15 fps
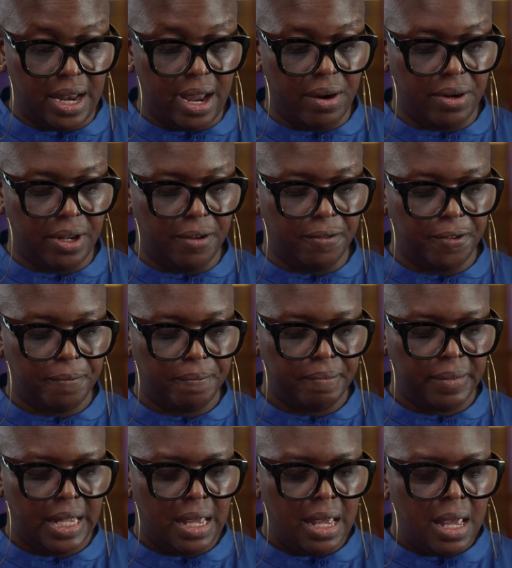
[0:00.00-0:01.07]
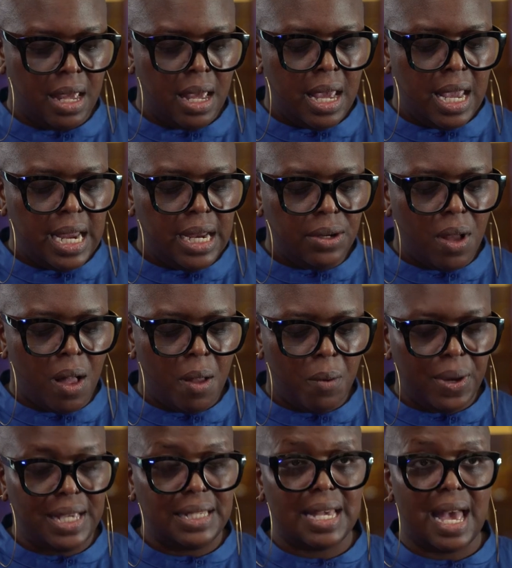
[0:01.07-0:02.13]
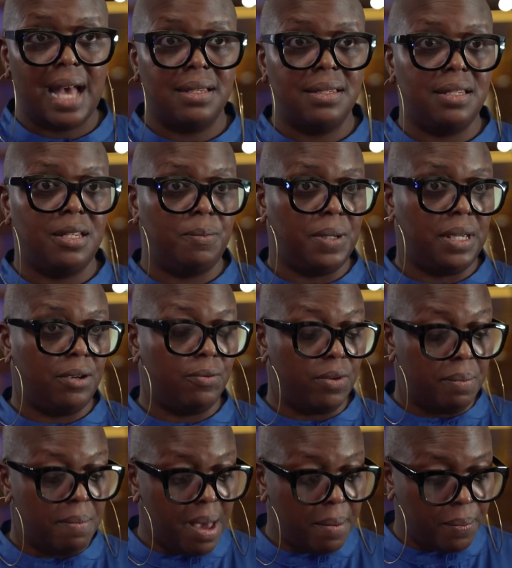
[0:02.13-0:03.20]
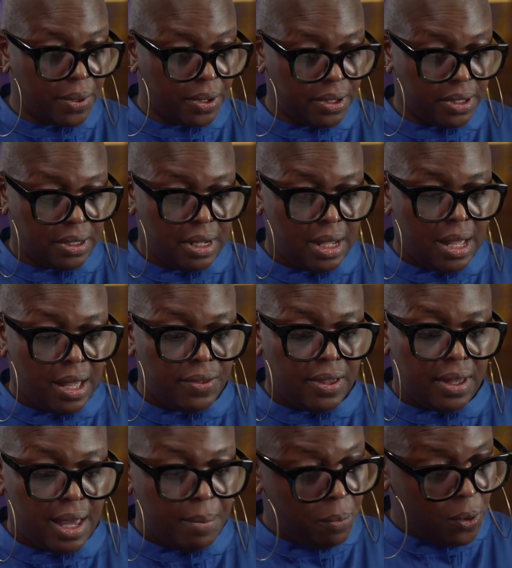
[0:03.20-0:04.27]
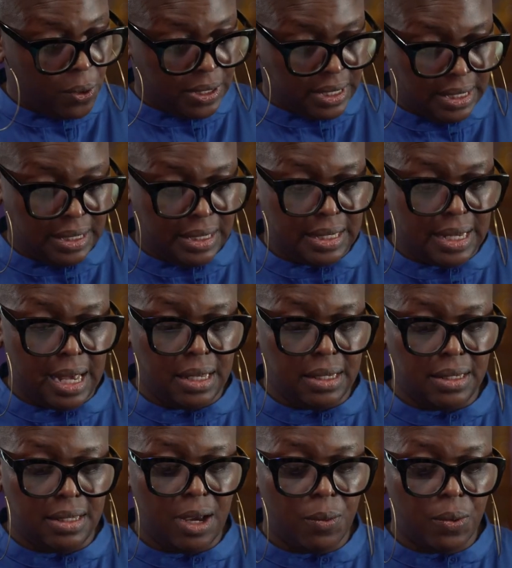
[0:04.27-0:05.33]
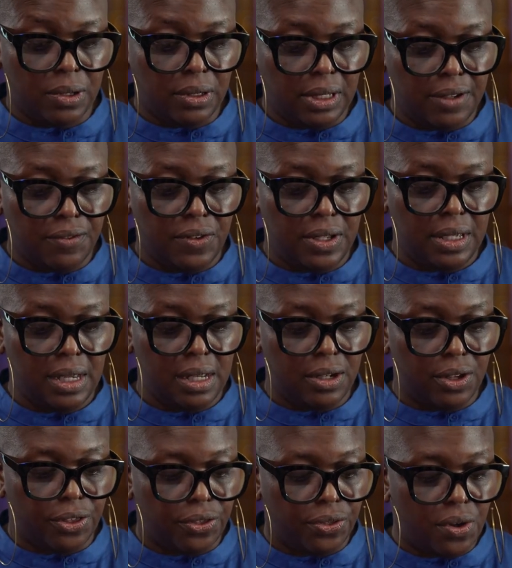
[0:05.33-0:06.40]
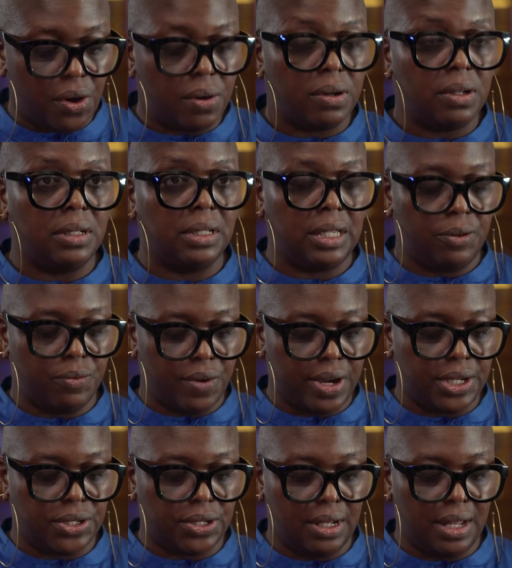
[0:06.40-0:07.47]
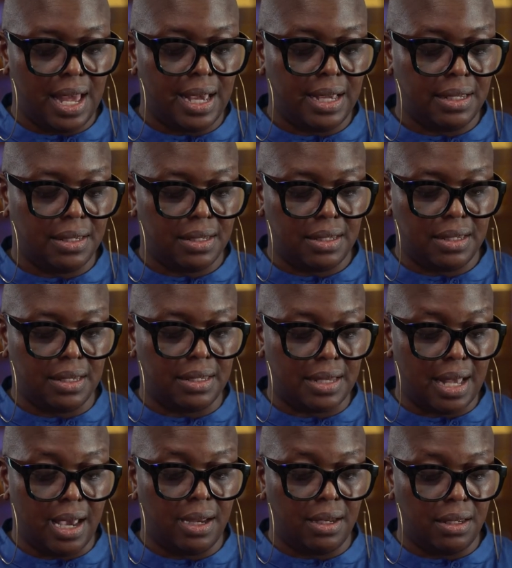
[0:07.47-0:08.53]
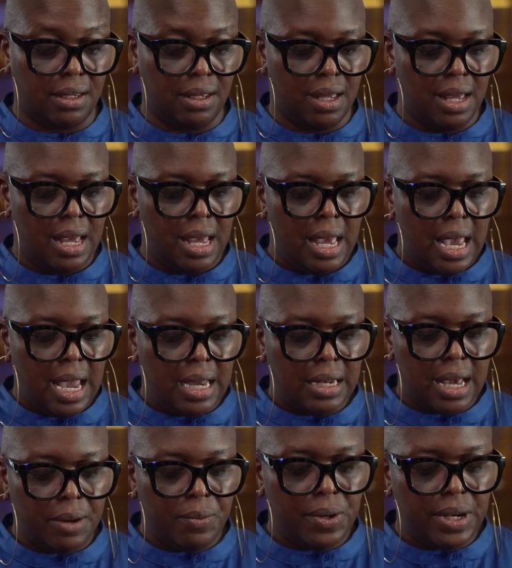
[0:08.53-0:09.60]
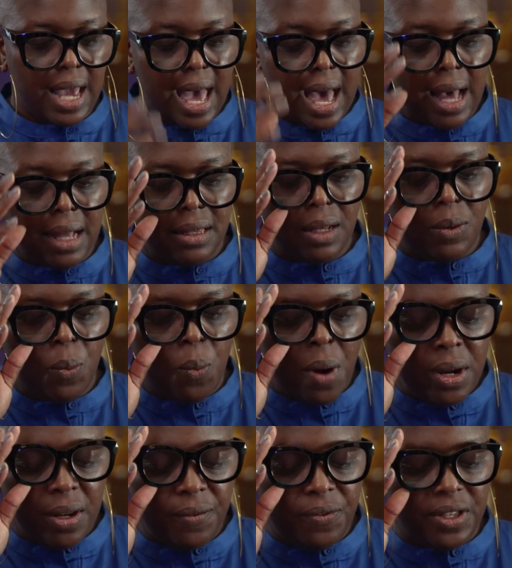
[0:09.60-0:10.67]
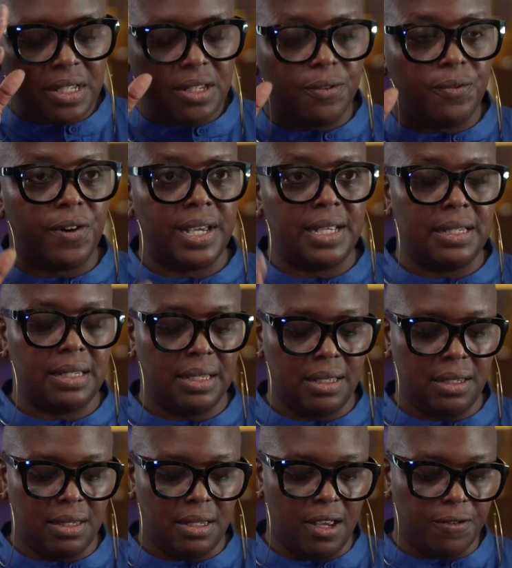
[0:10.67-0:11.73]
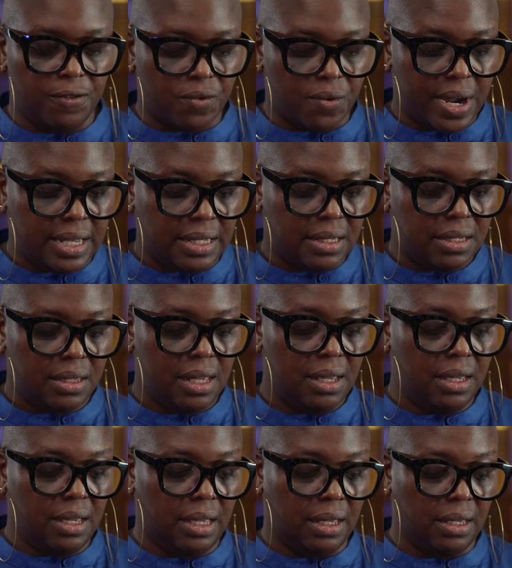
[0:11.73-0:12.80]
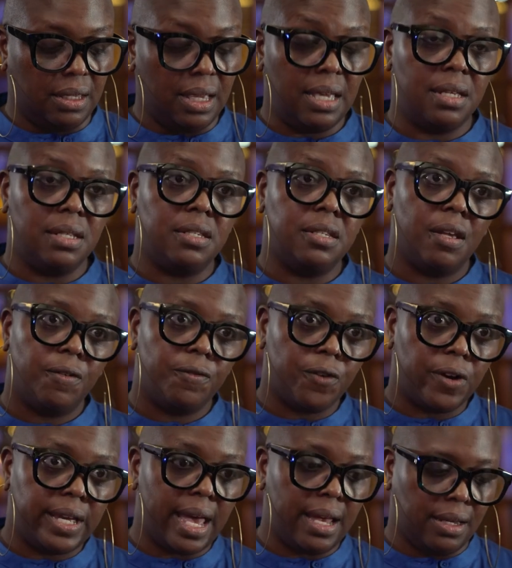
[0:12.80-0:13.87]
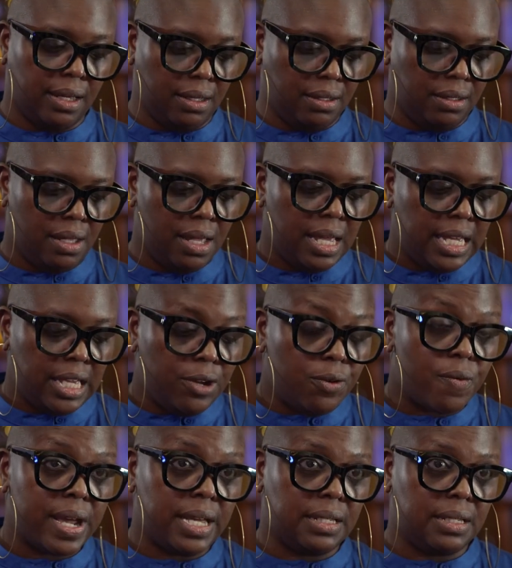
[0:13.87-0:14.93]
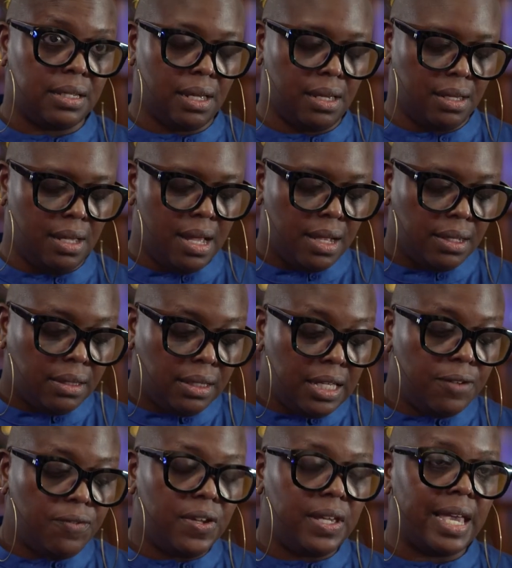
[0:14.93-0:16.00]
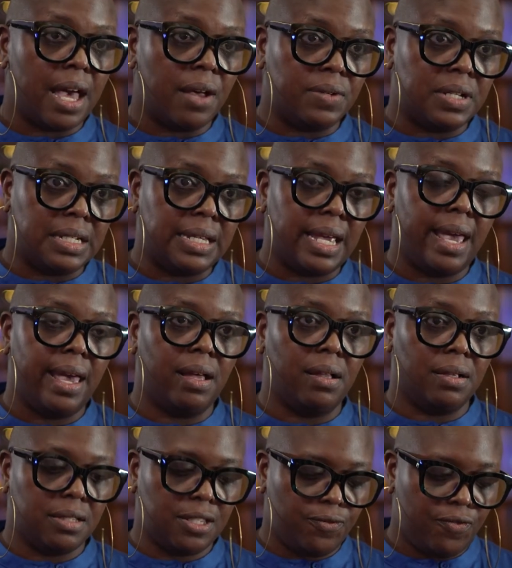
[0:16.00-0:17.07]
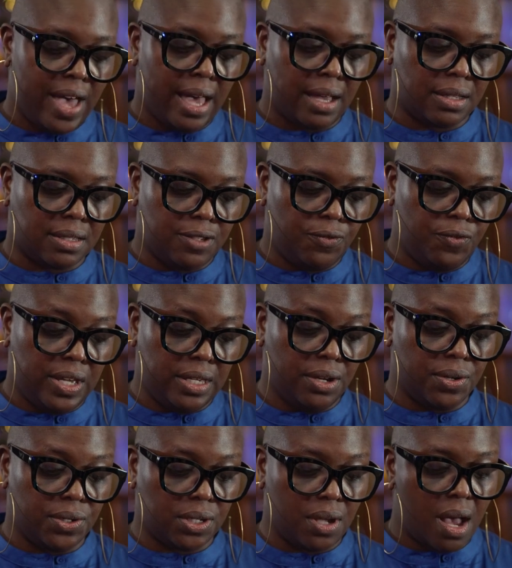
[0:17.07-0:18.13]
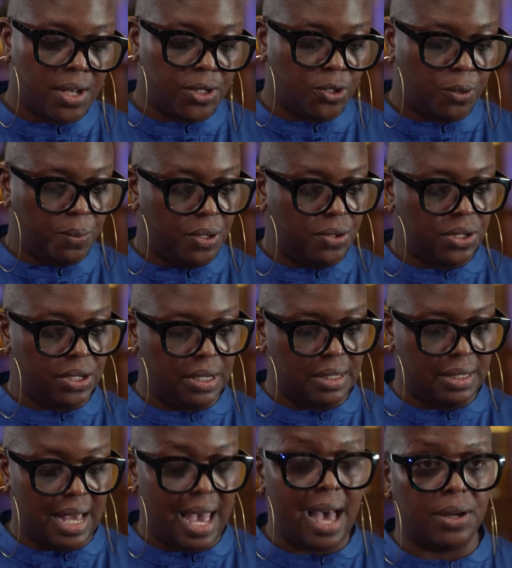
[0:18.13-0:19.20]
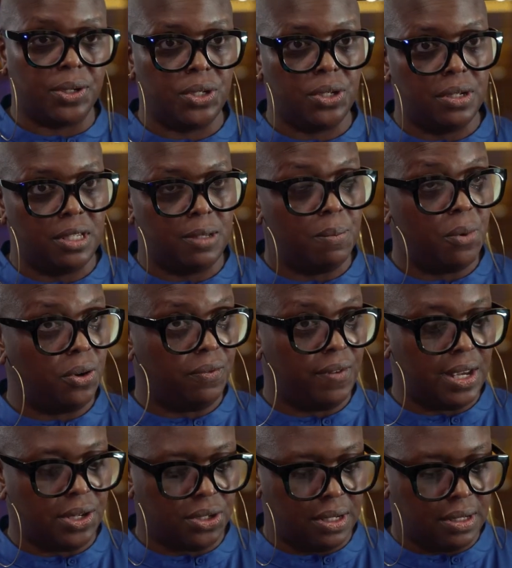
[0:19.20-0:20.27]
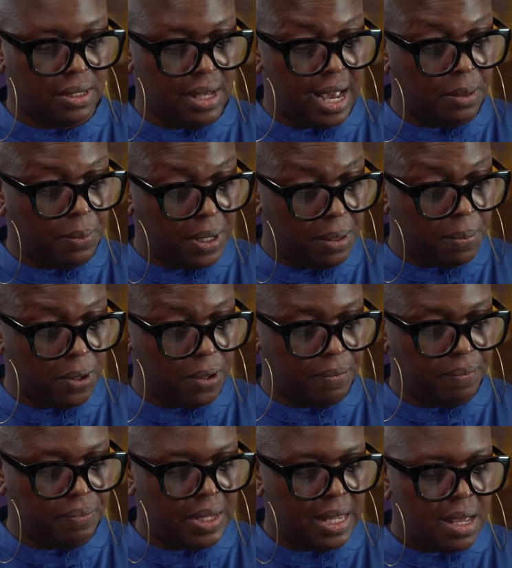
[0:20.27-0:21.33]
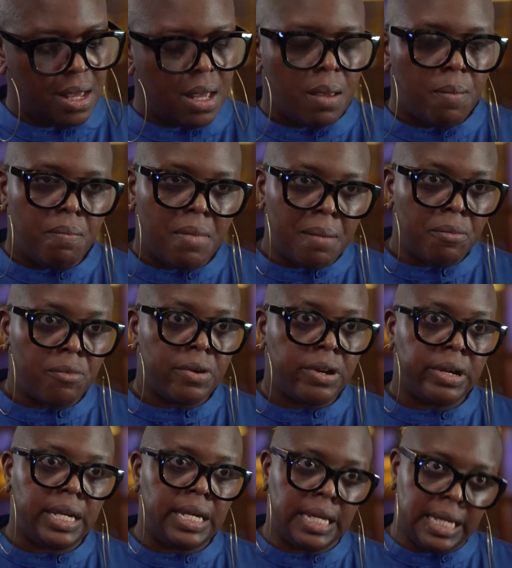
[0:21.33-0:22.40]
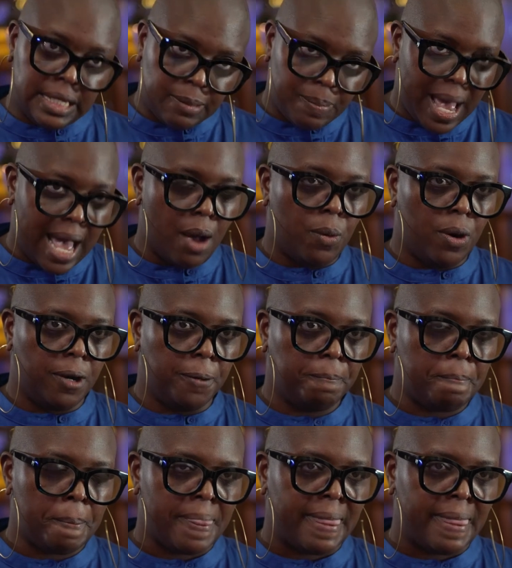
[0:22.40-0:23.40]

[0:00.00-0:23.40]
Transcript: narrative. It always has to be remembered, Morrison says, that we're living in a thoroughly racialized society. And I would add that one of the devices of race thinking is forgetting, erasing, leaving out details, facts, figures, contributions, actions, motivations, and people. Memory is power.